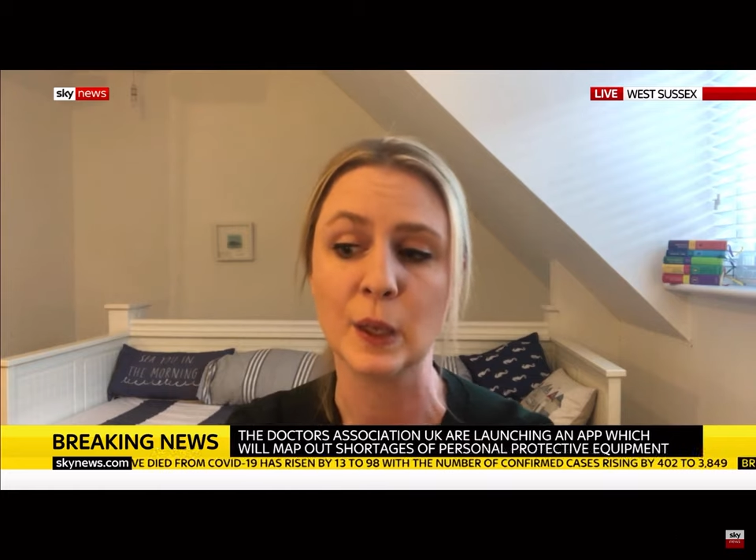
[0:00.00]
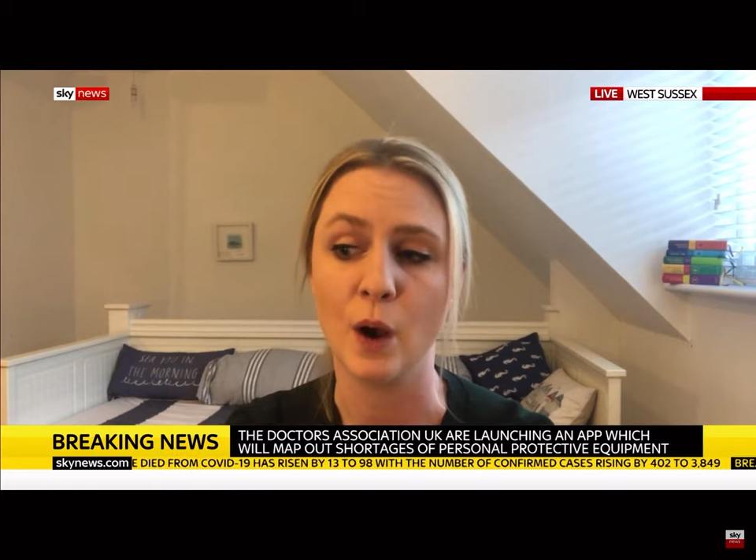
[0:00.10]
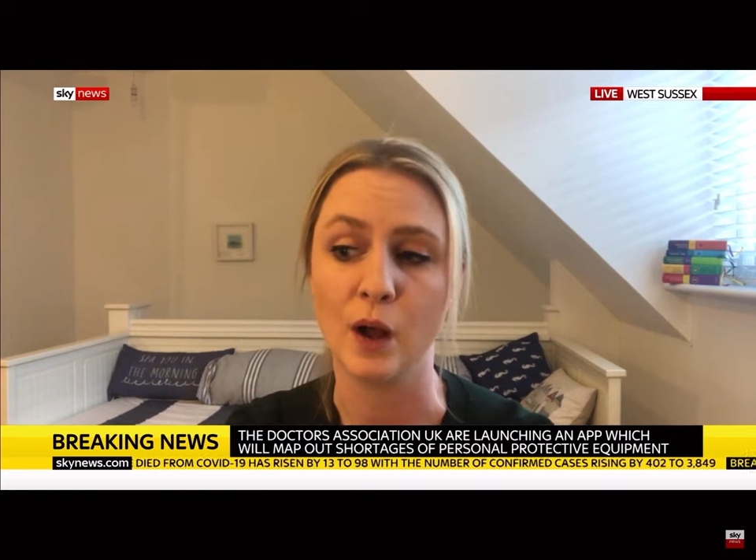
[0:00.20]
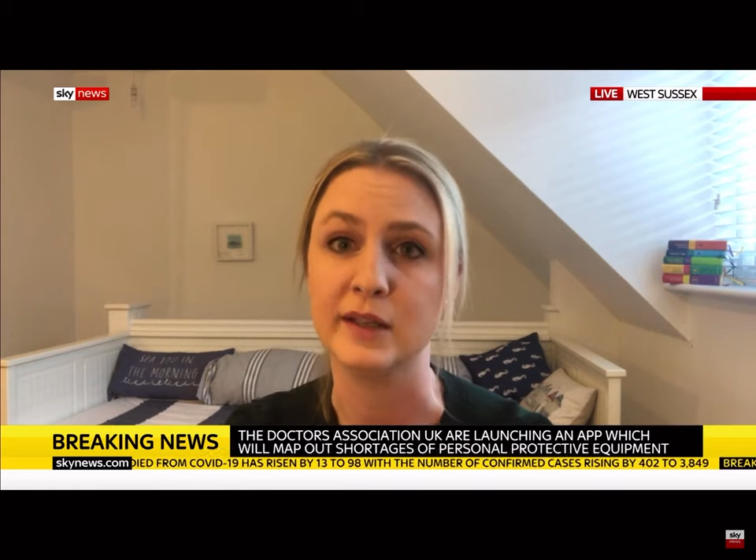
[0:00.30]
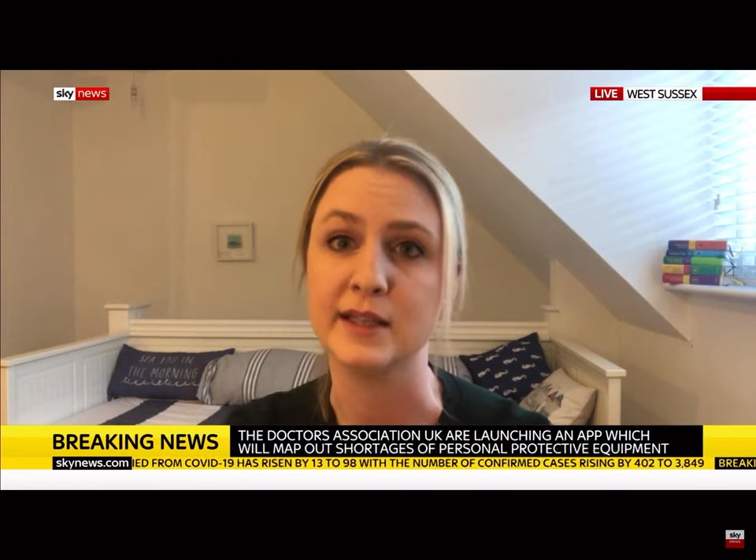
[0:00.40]

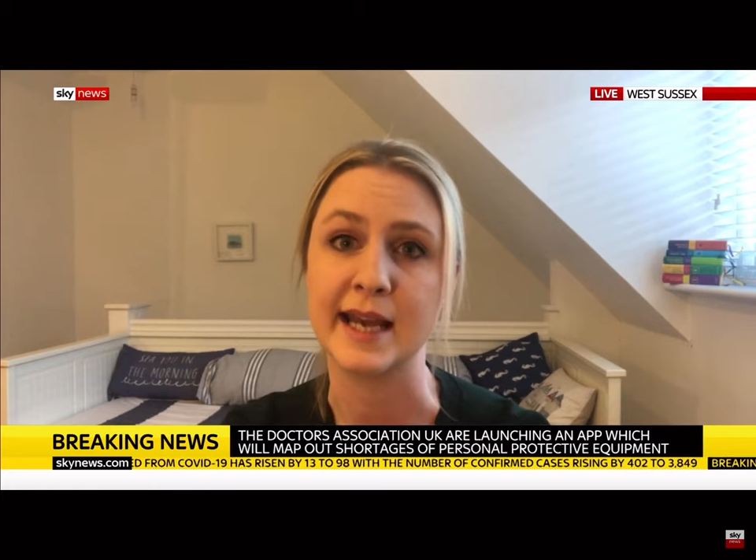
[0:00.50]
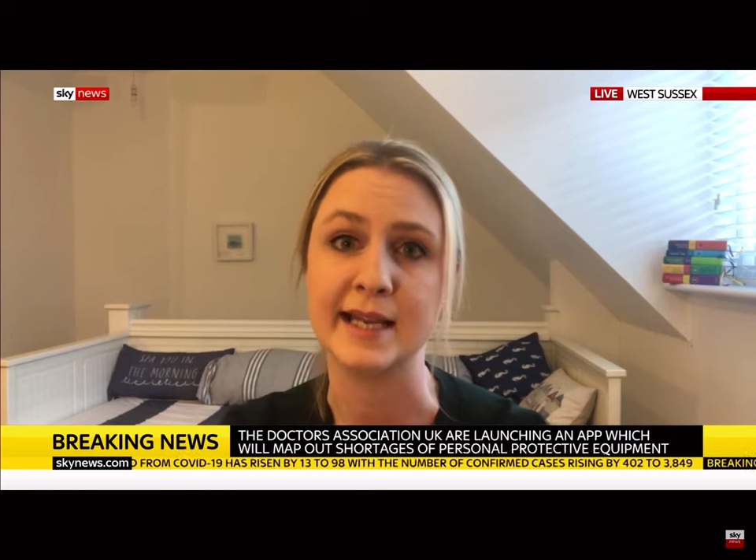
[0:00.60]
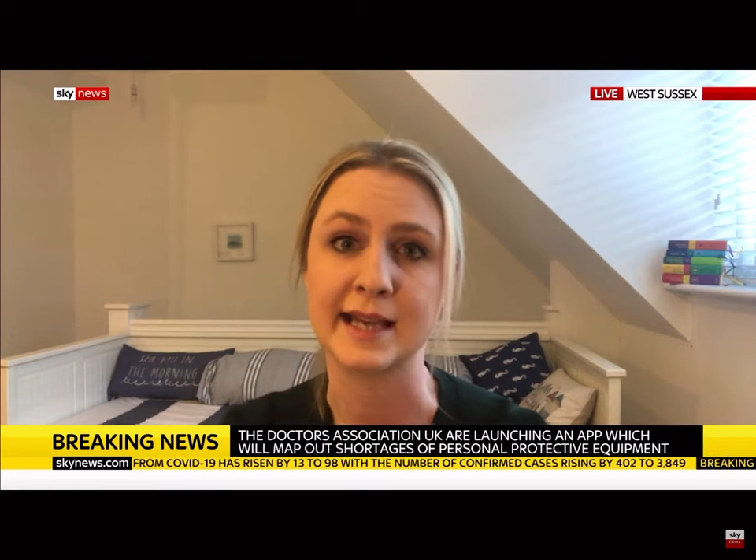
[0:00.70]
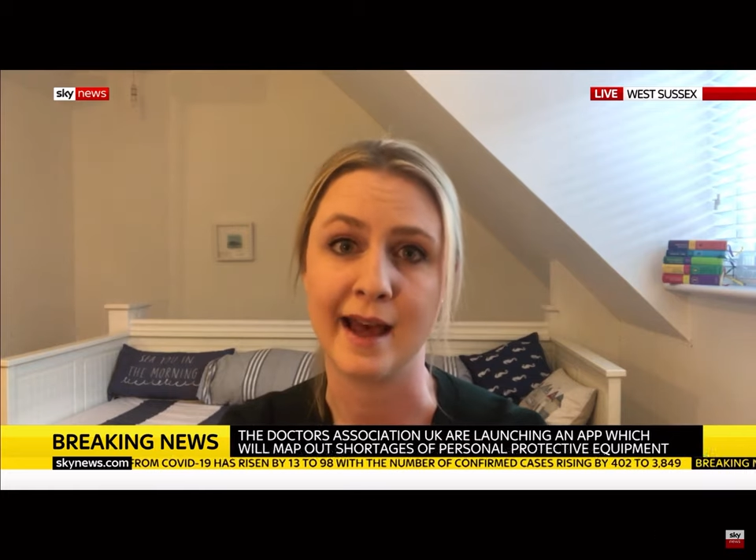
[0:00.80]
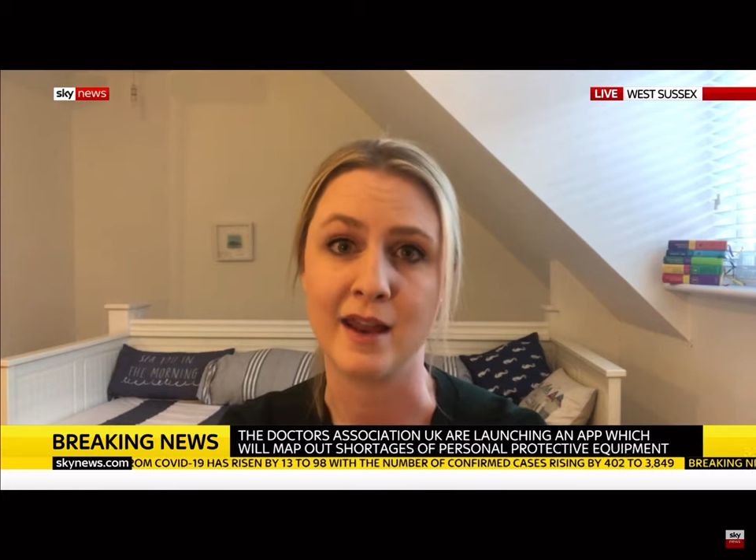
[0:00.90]
On day
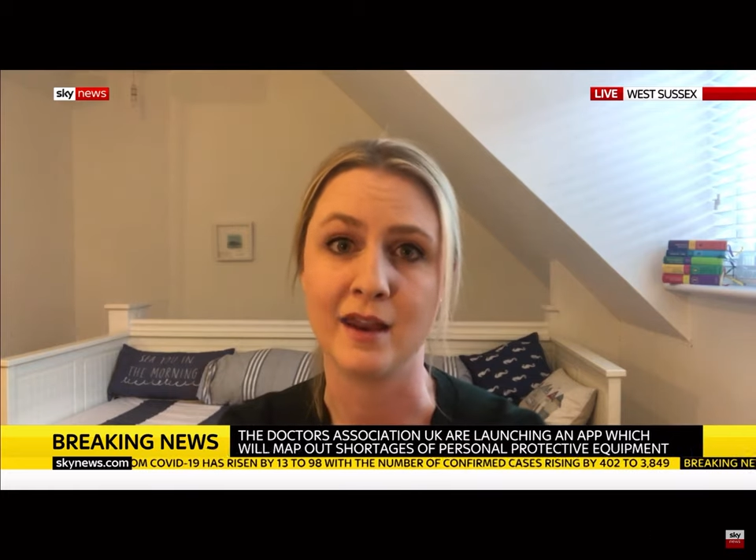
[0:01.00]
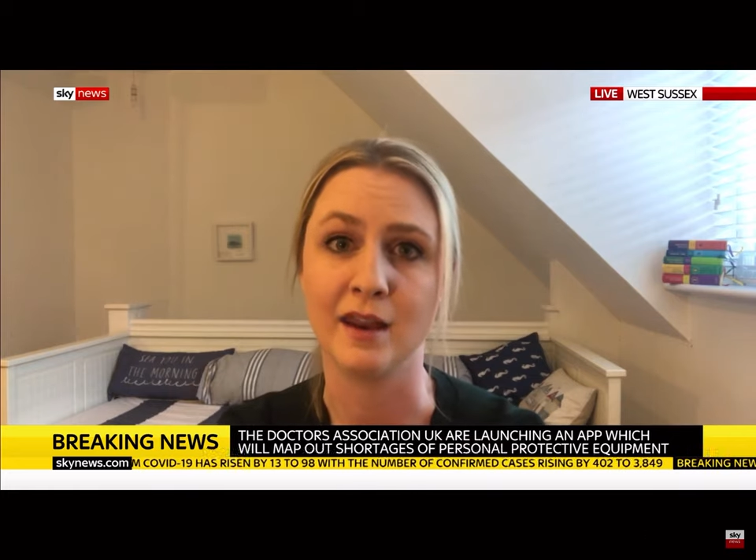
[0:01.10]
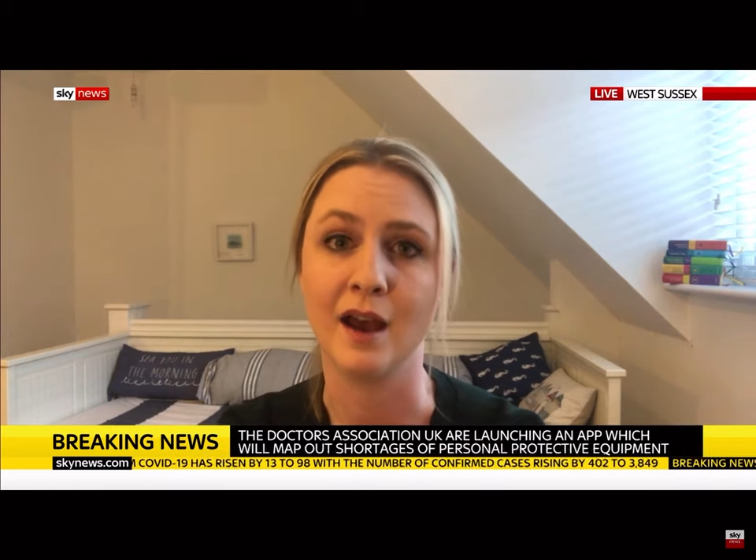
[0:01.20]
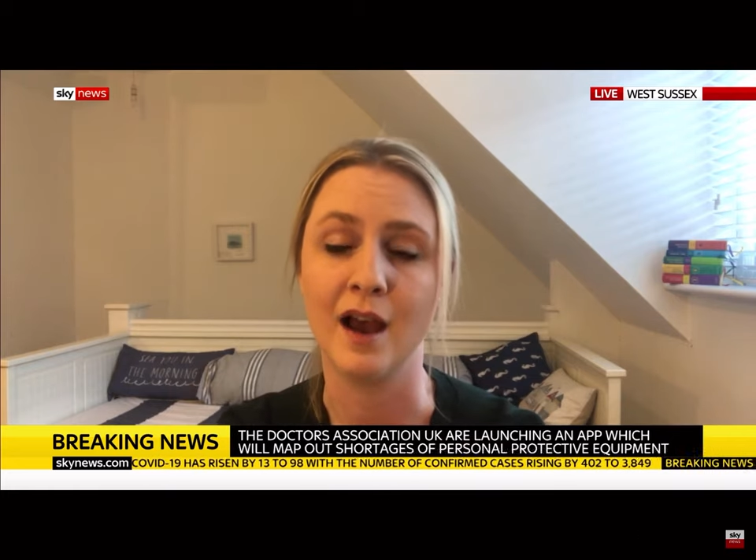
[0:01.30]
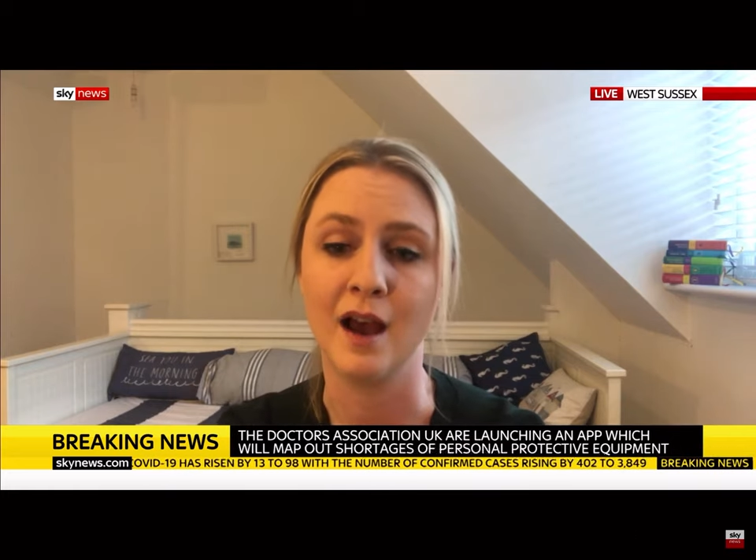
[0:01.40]

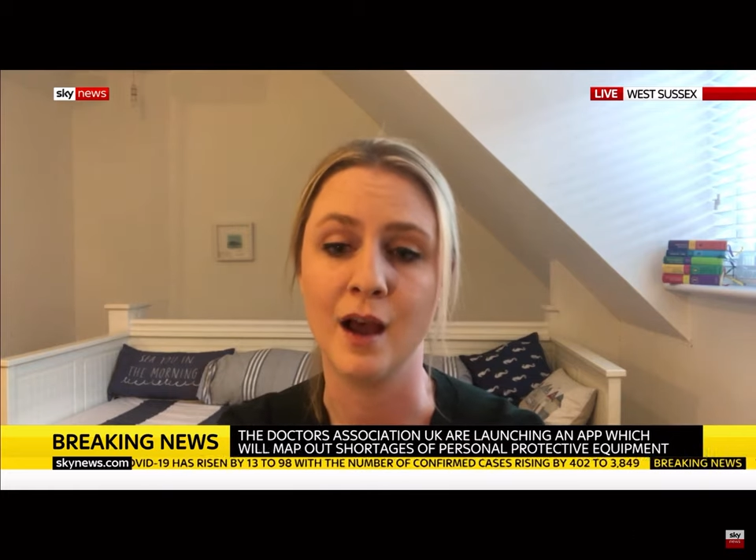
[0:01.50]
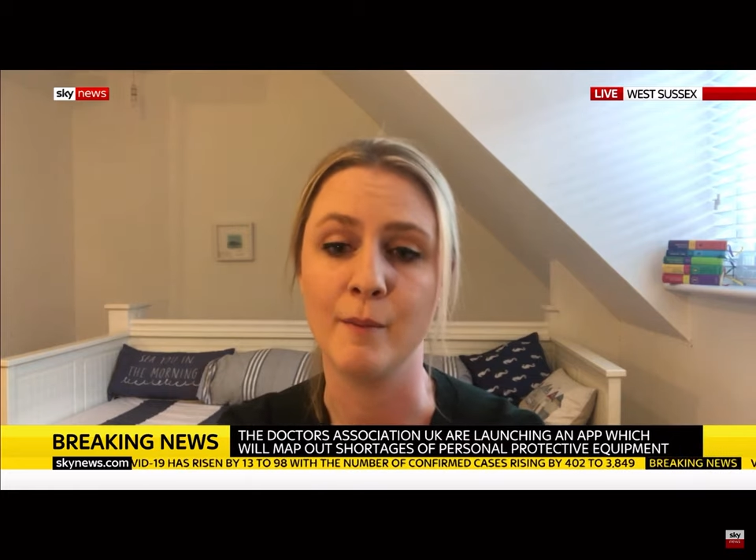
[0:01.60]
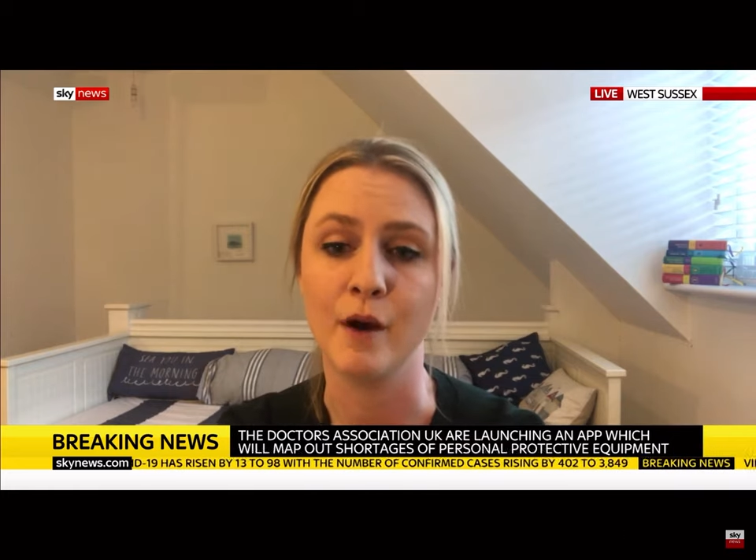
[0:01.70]
10 um,